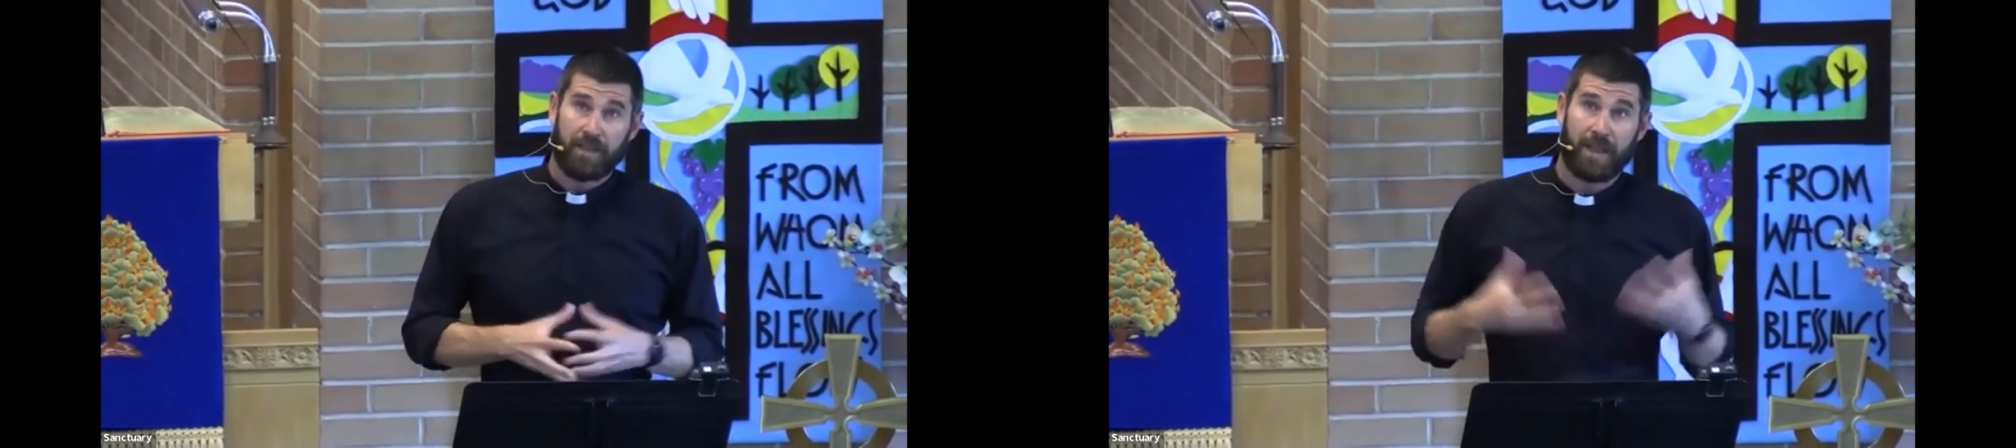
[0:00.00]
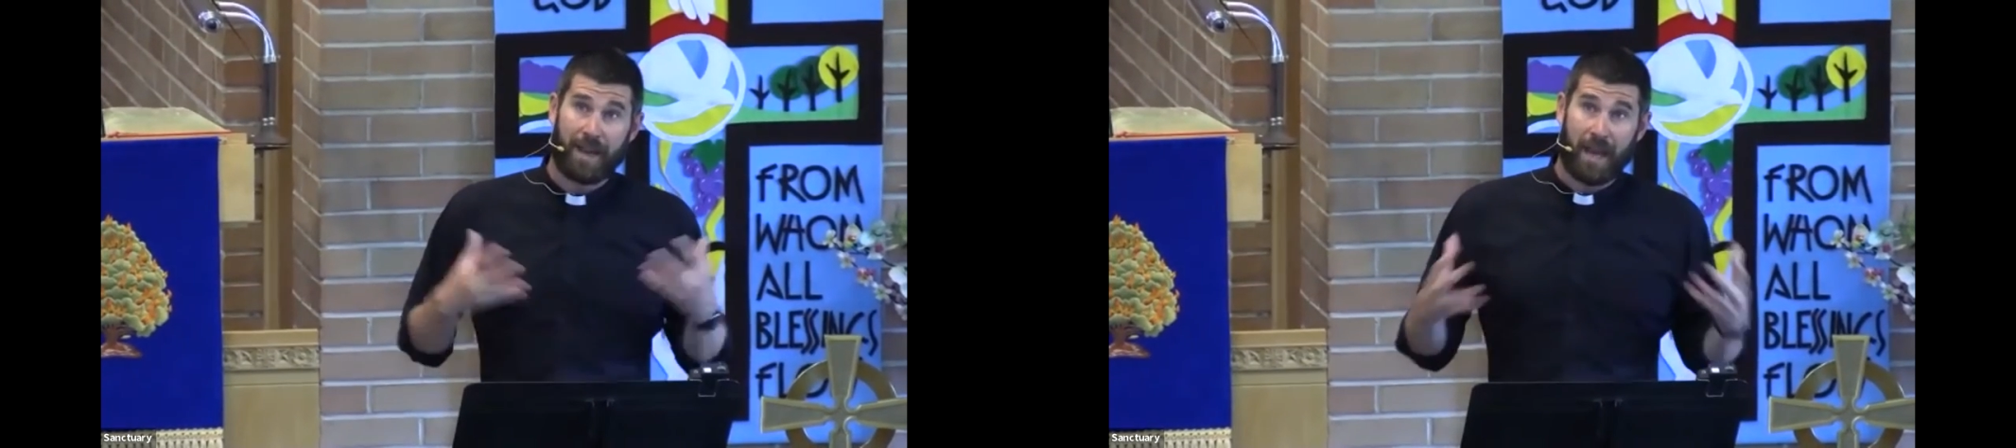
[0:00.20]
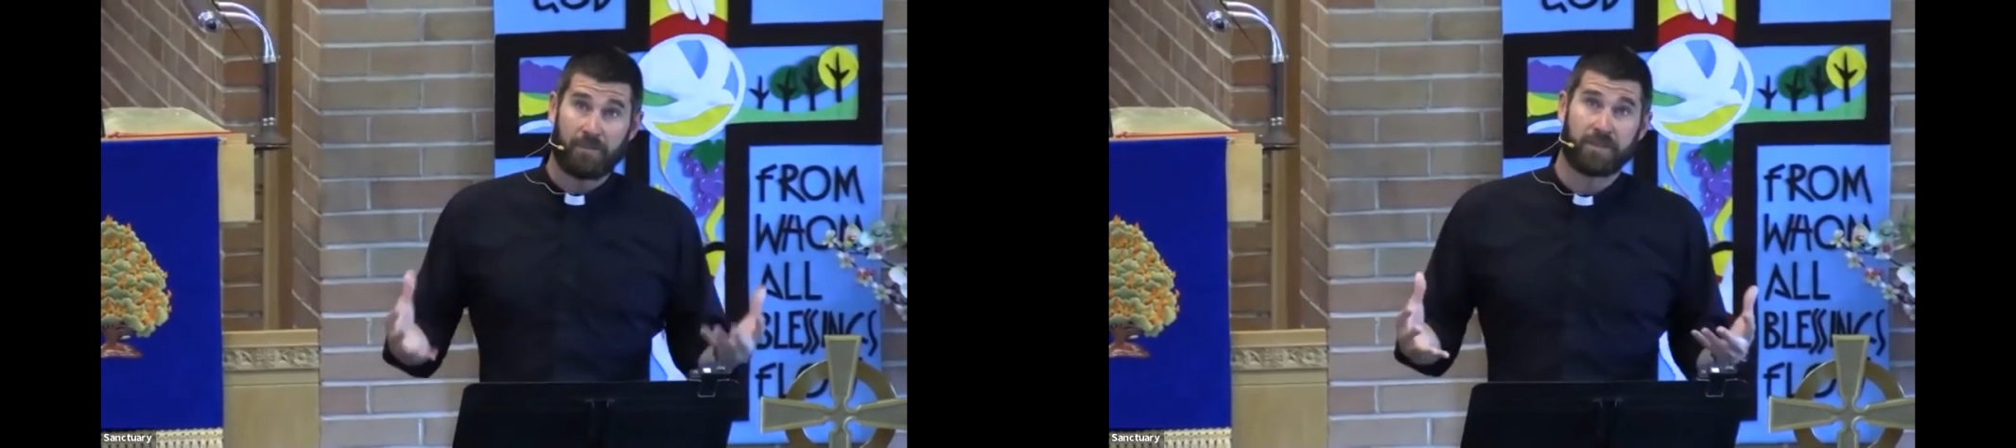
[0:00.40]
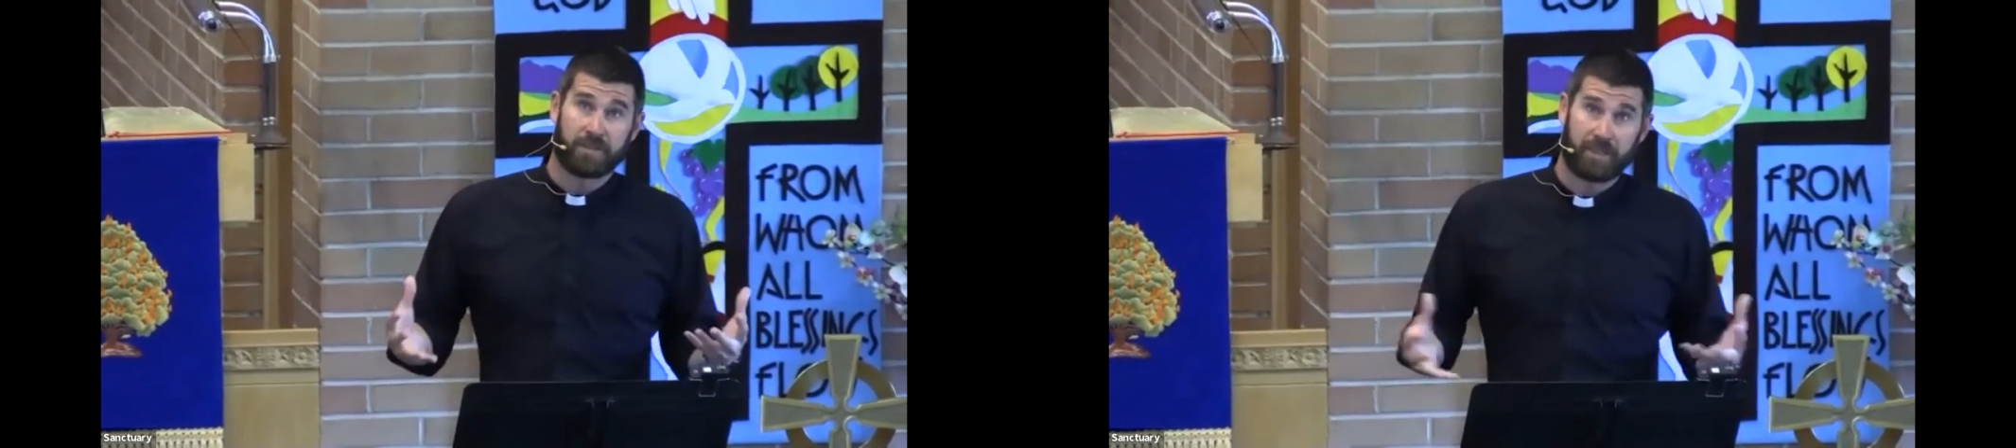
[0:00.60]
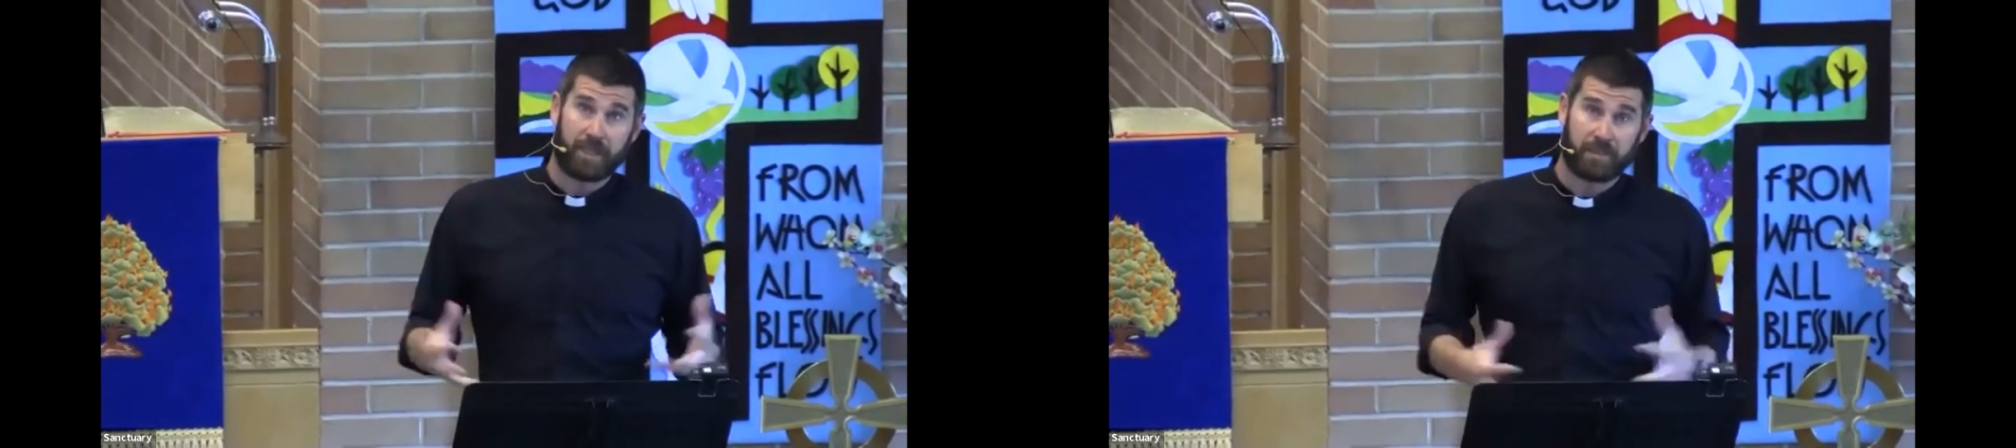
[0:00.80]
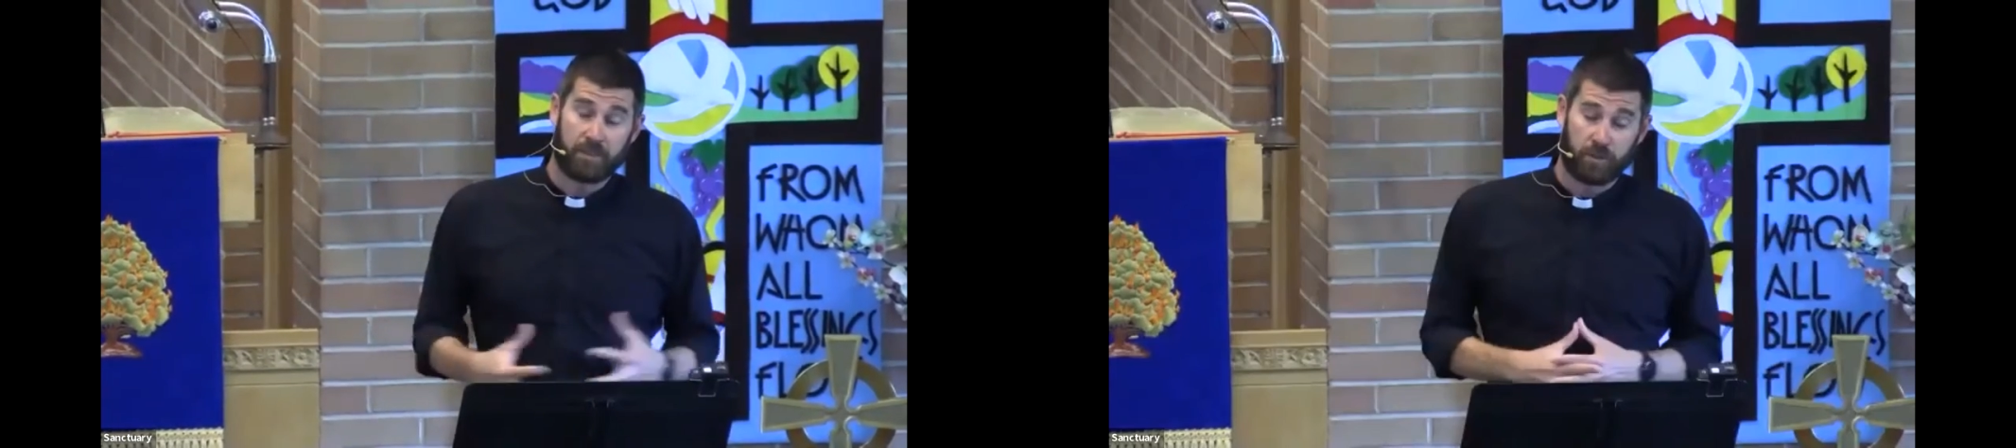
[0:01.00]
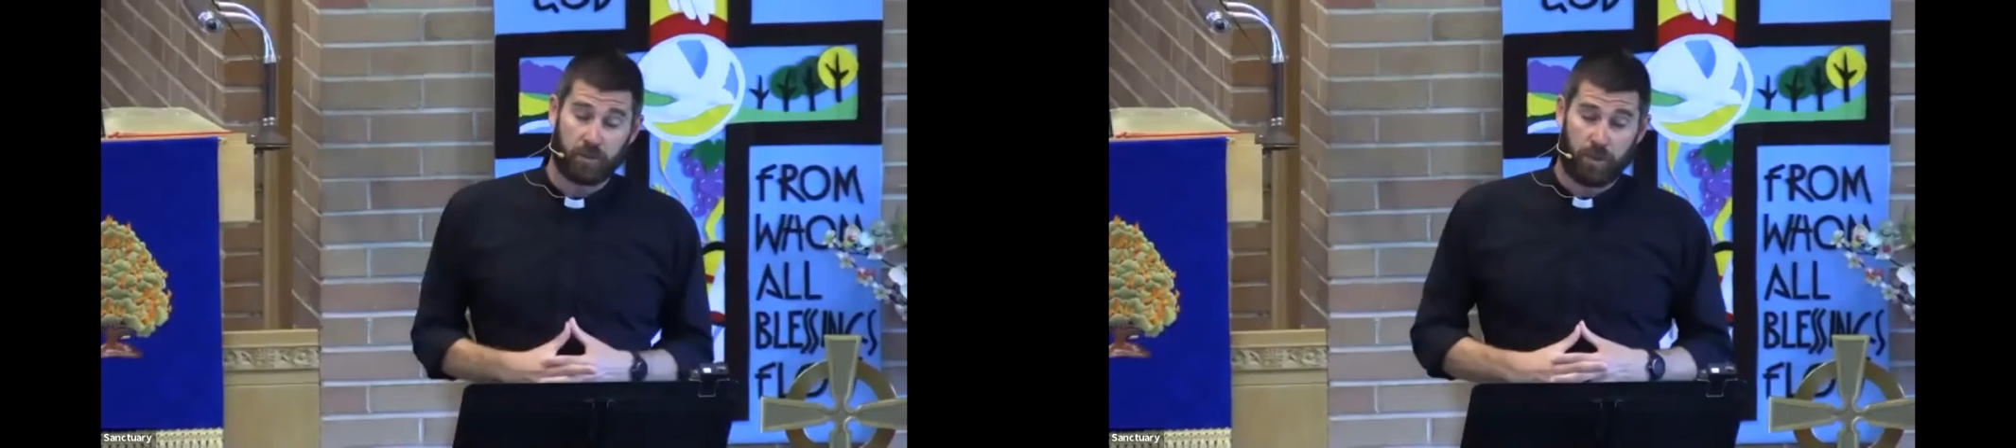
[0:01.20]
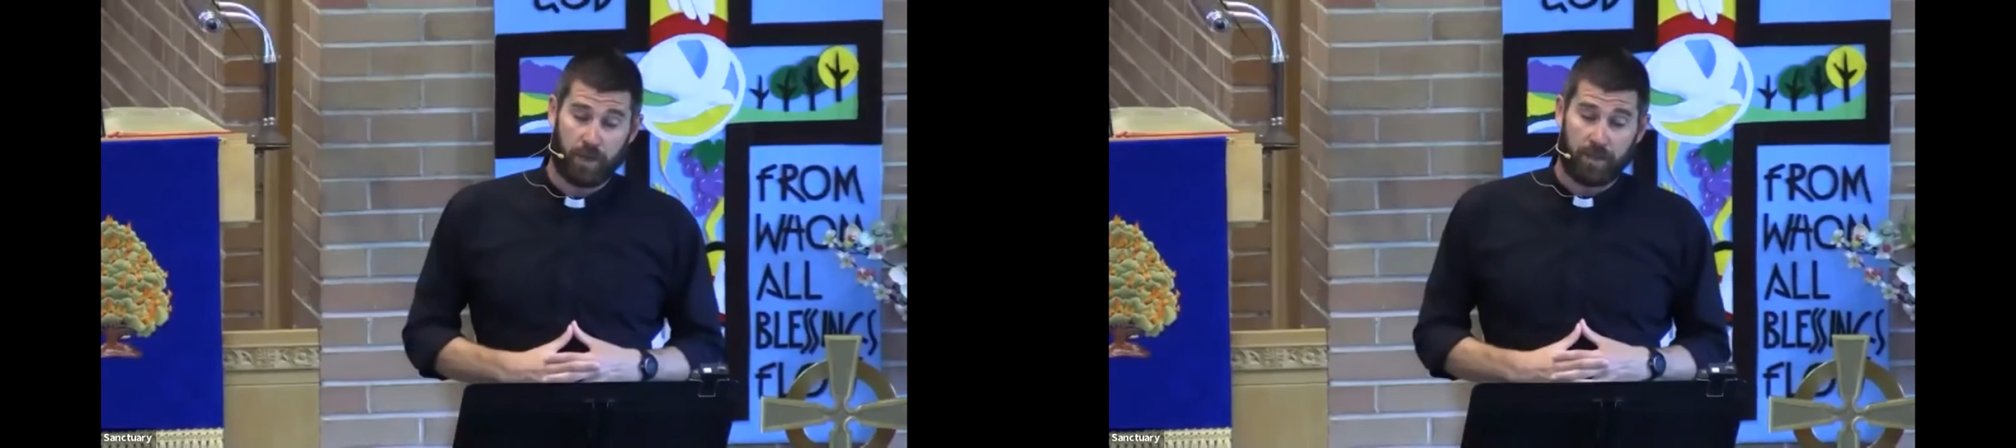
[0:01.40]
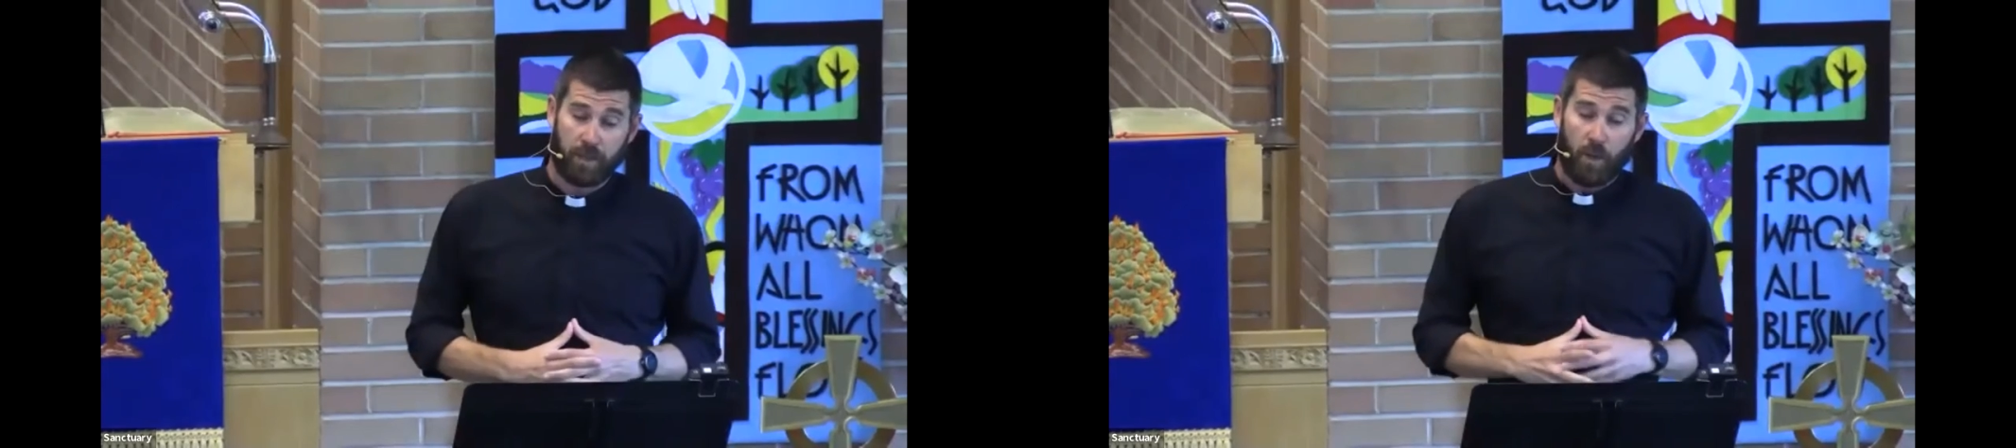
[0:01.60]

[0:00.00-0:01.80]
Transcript: Now, that happens today too, right?